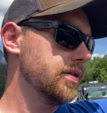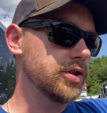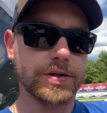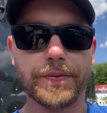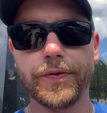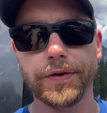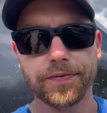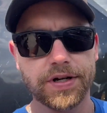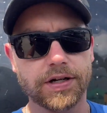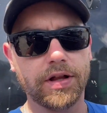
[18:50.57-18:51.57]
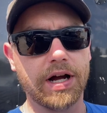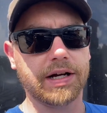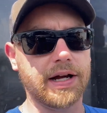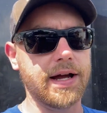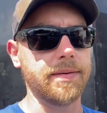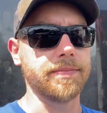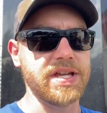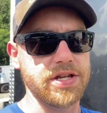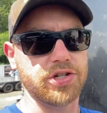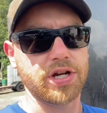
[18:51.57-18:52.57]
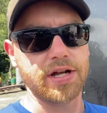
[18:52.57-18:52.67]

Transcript: just before three o'clock. Um, they each